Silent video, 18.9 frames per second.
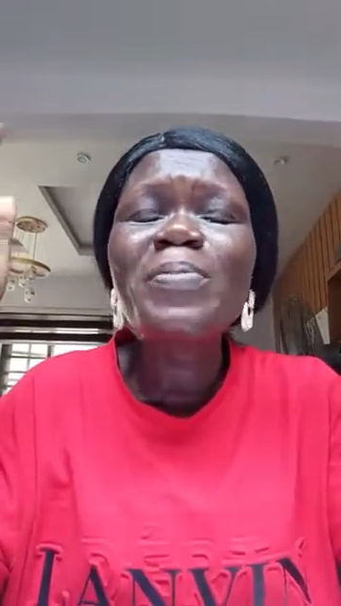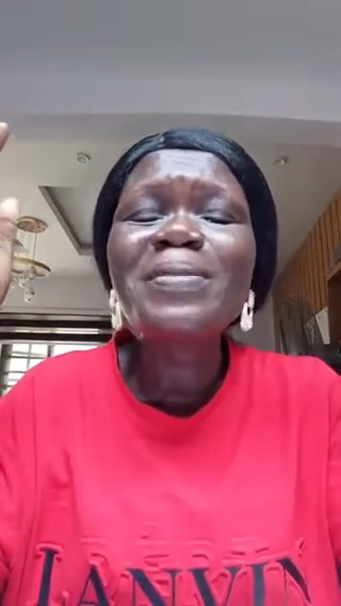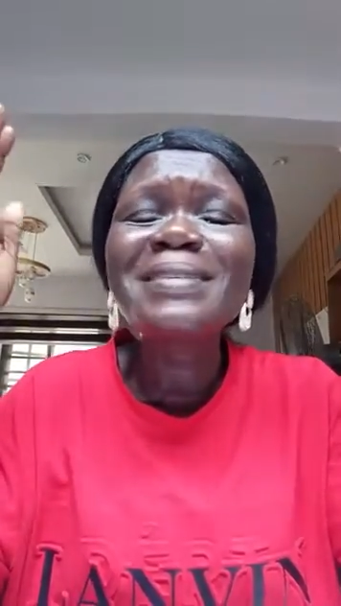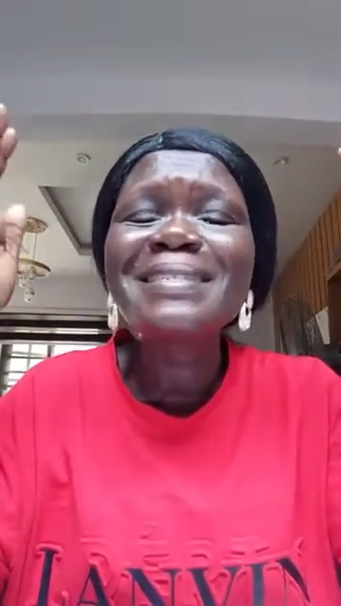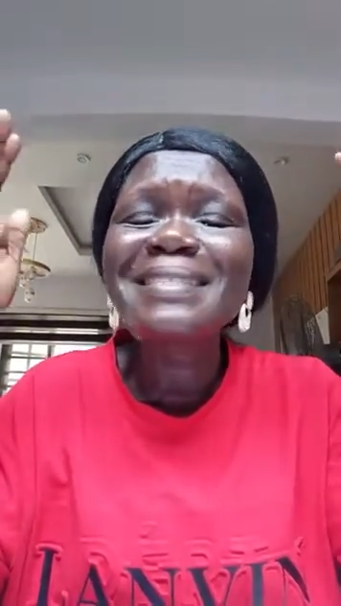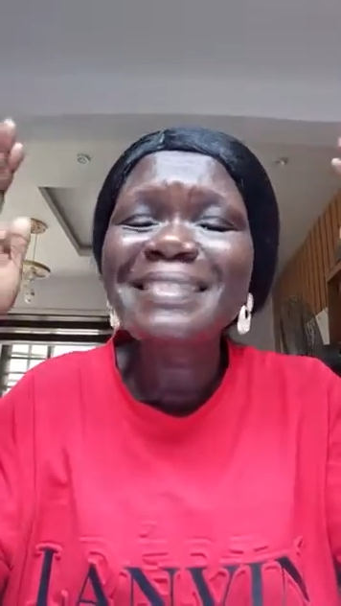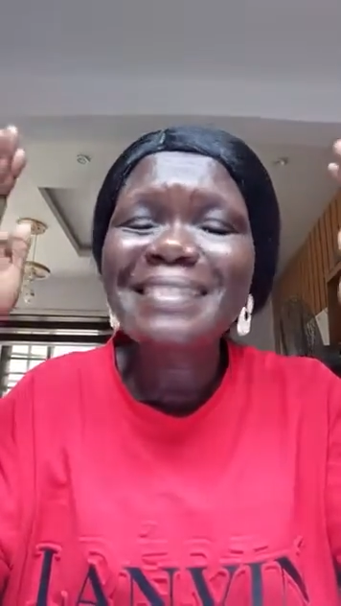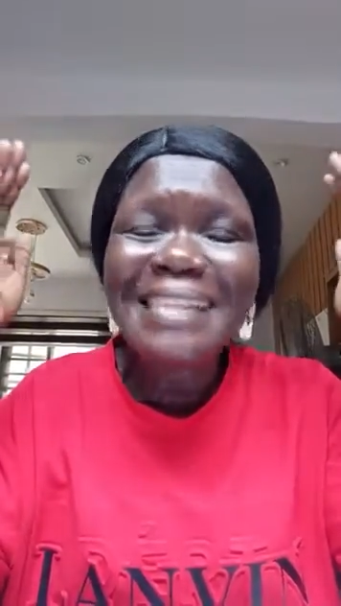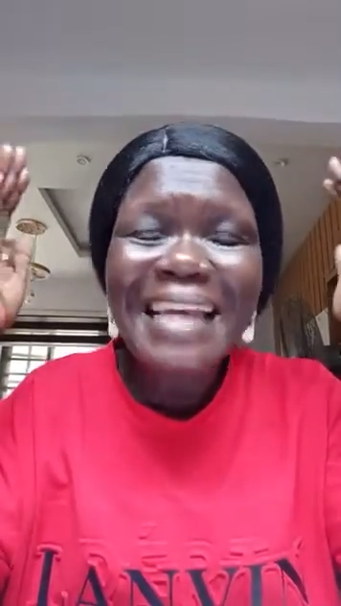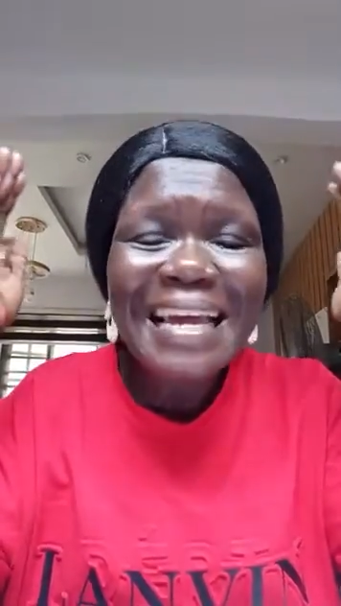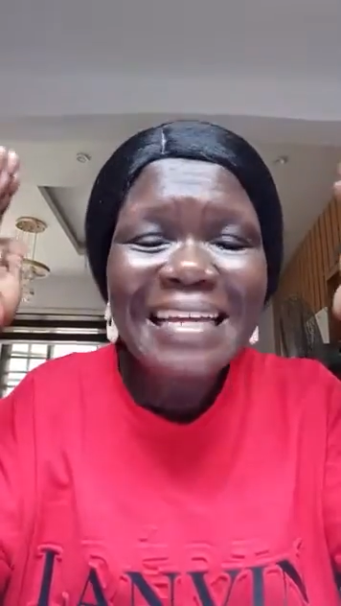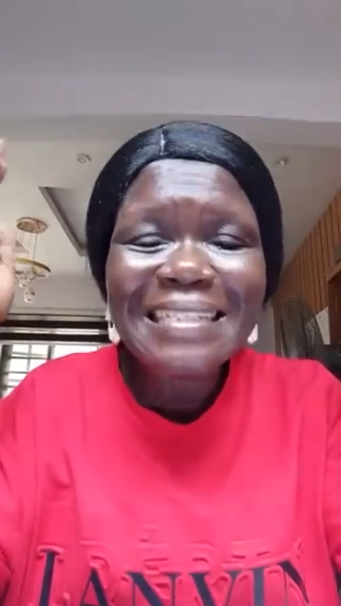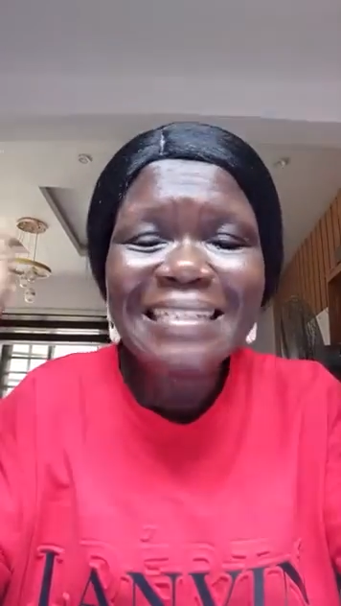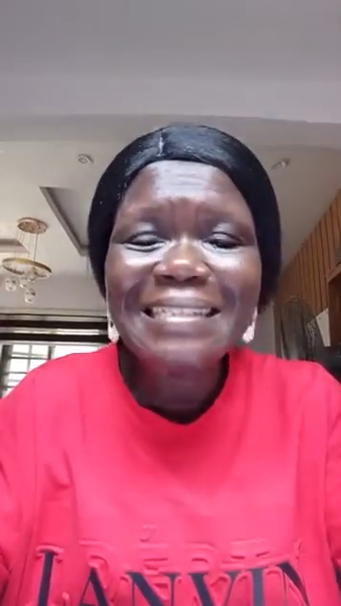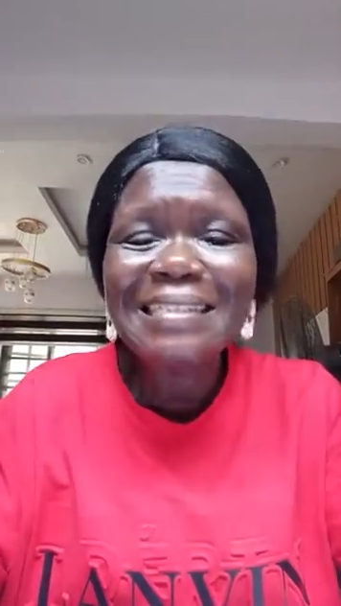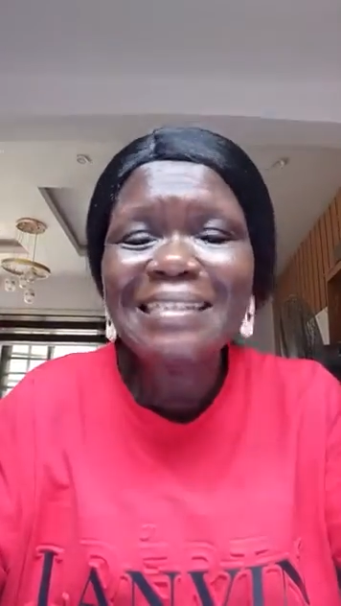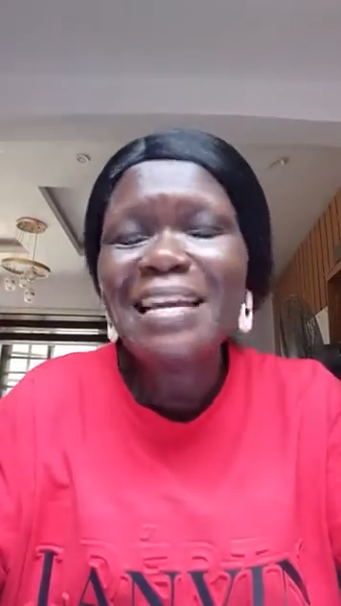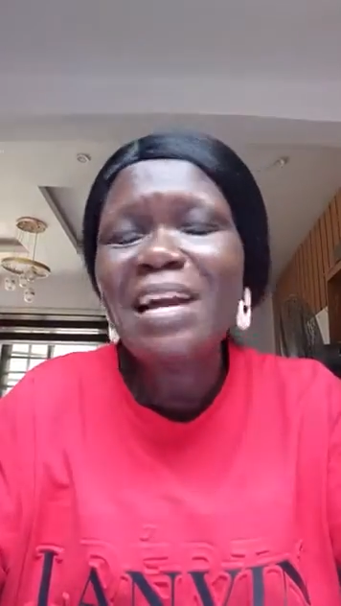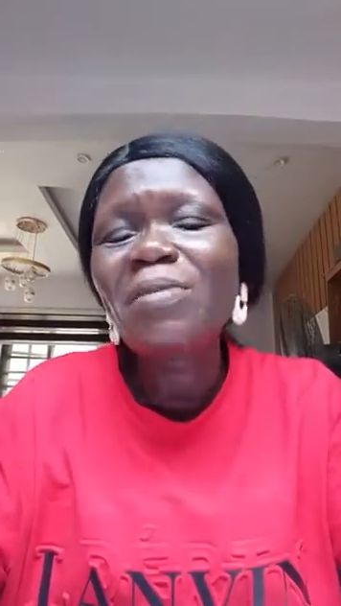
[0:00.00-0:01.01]

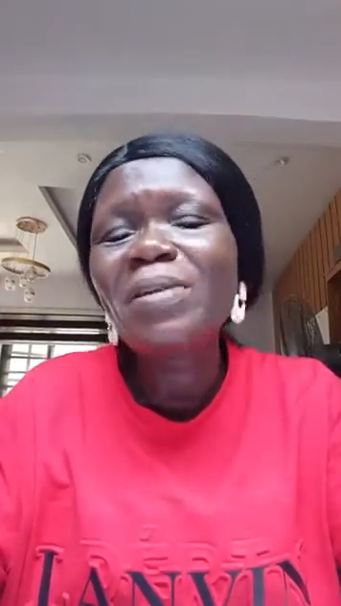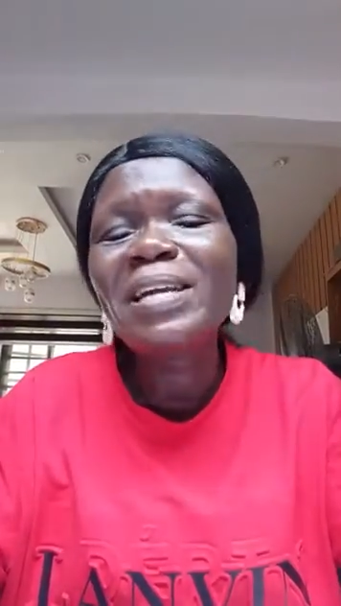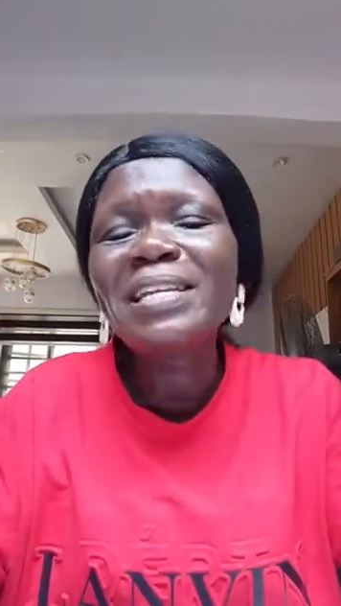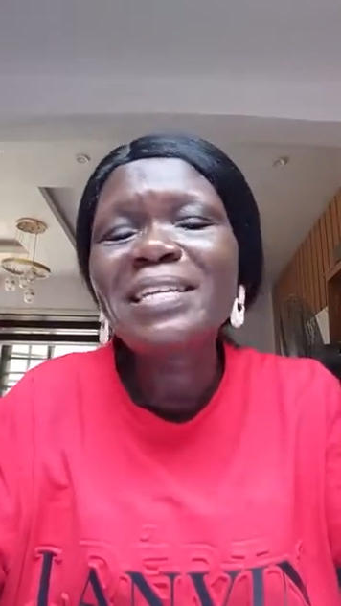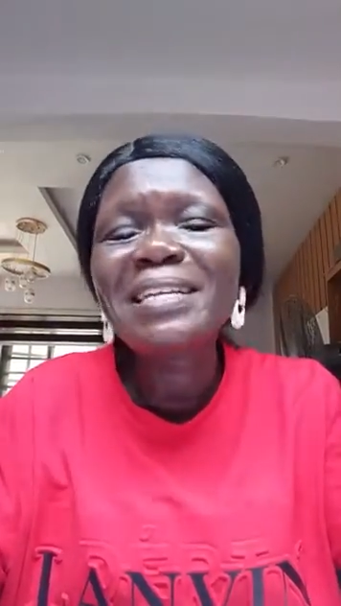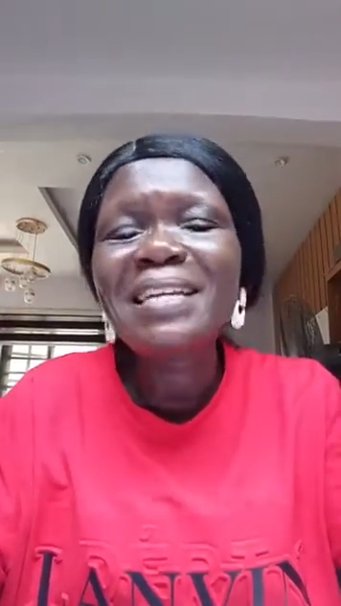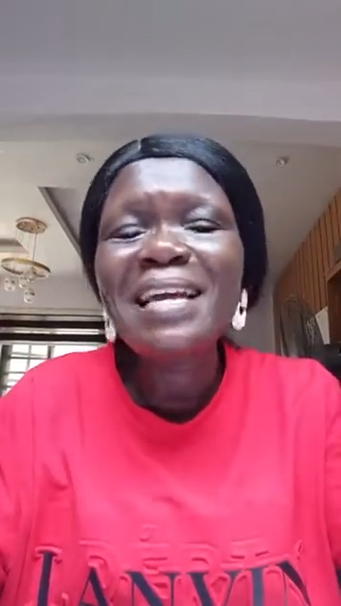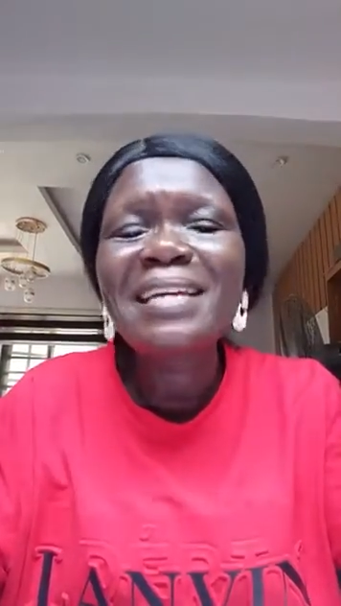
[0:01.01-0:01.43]
pretend till their wedding